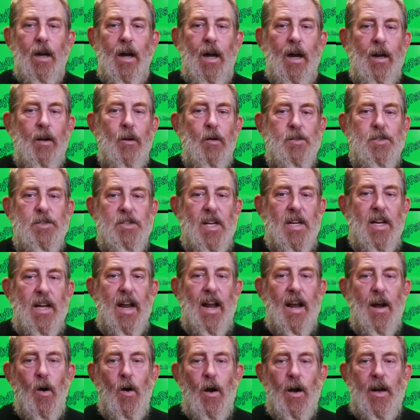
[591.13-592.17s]
I don't see
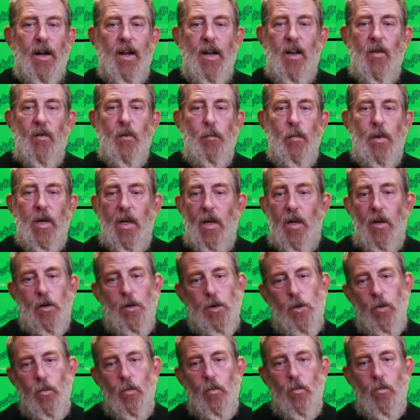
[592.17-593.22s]
how it can even be an issue.